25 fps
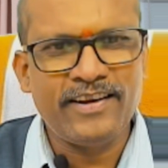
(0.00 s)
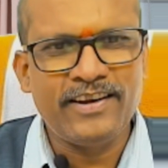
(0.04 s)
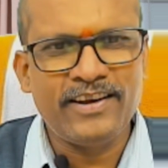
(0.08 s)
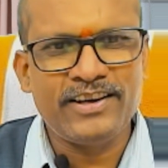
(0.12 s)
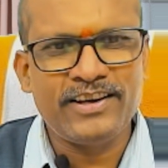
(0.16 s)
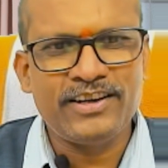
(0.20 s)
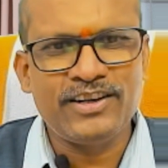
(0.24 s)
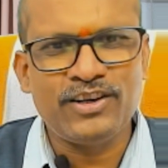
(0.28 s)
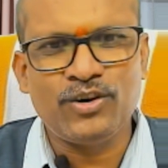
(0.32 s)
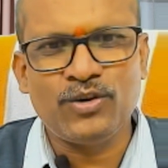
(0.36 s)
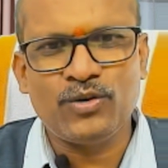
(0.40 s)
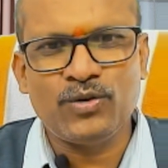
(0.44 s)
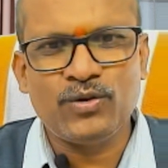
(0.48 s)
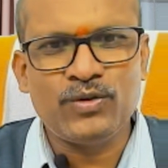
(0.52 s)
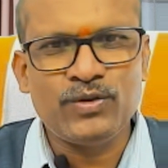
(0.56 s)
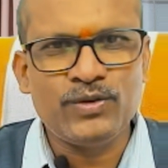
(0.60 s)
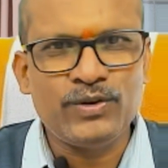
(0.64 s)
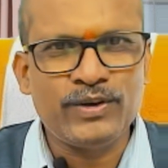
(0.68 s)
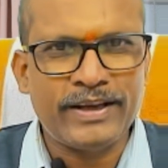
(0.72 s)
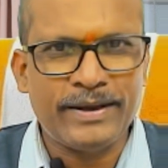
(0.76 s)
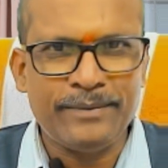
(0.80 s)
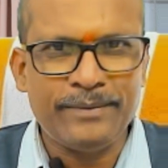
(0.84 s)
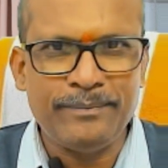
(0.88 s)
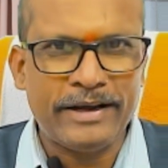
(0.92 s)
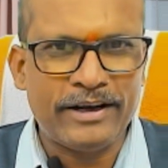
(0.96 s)
Now you
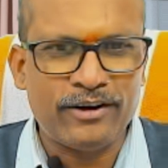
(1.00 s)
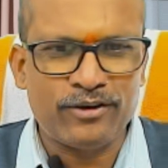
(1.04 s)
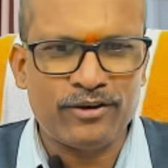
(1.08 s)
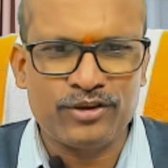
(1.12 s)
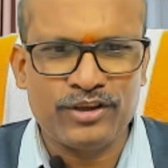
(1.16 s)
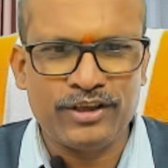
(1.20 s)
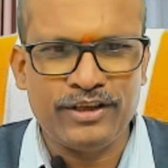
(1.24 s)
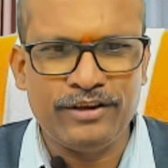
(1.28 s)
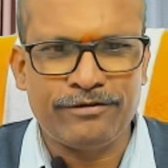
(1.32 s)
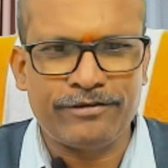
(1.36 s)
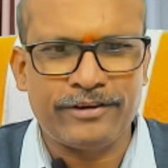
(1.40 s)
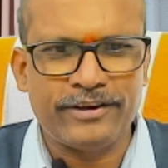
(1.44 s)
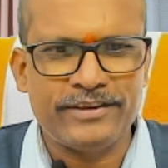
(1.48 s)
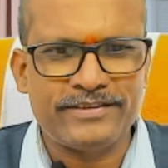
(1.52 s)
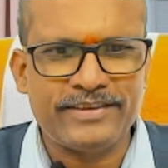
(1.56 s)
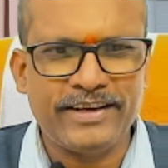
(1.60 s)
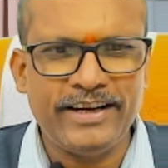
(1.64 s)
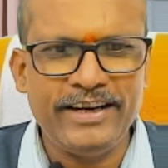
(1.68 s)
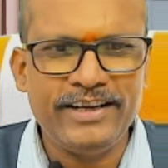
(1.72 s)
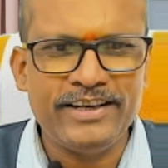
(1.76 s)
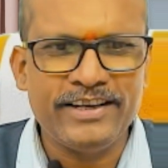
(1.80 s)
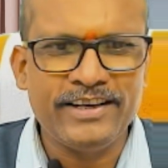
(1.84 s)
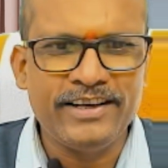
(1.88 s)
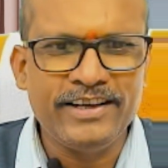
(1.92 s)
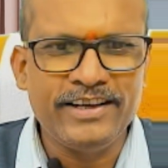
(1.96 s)
can make out the difference,
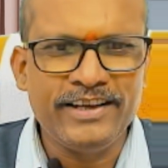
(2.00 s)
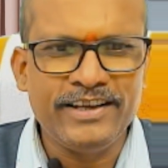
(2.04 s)
right?